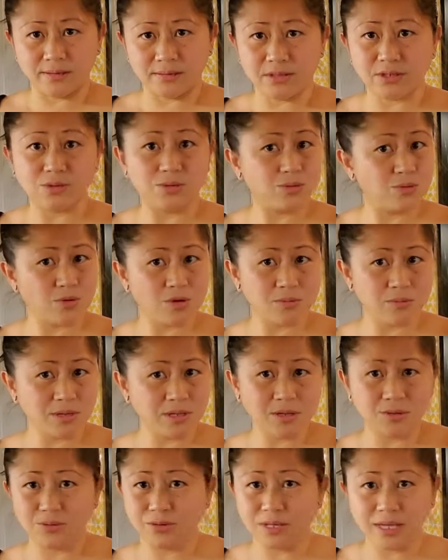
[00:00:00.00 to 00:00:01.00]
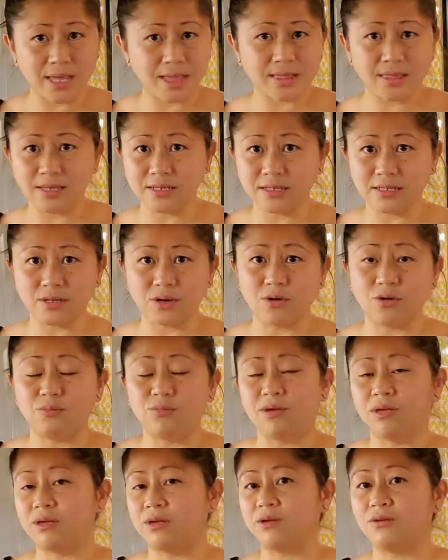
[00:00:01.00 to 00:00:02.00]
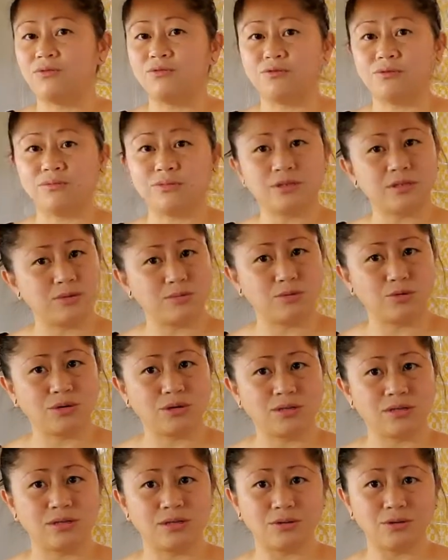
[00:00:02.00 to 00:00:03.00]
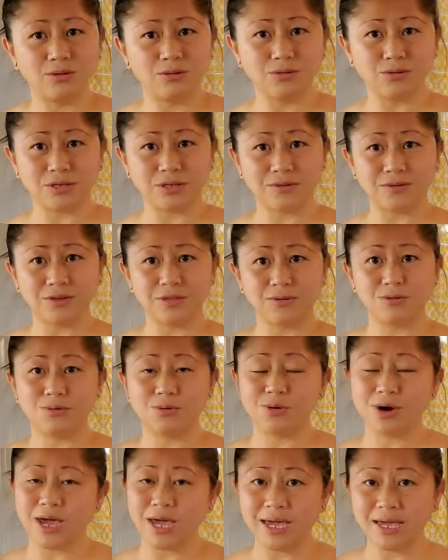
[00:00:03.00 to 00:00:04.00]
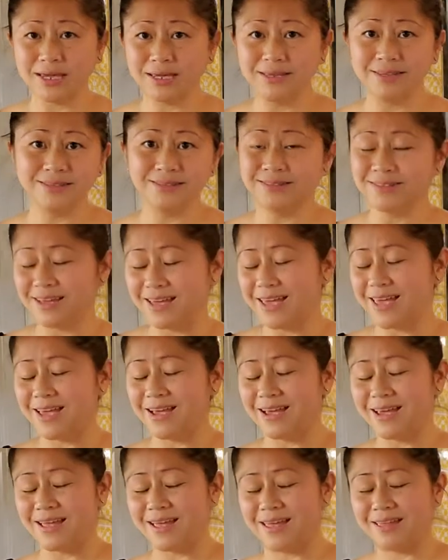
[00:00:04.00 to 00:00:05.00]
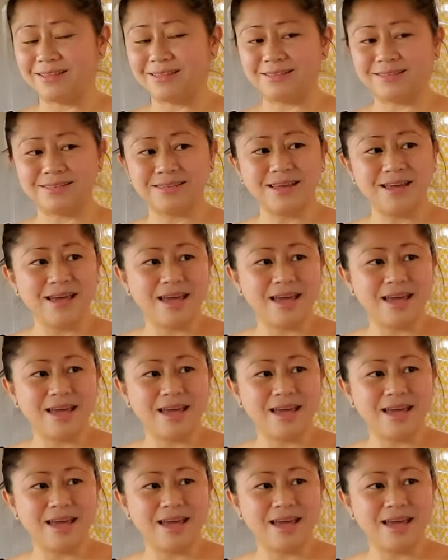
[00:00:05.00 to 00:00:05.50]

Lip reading: So normally you would get this Scoby from someone, you know, who's giving them away, and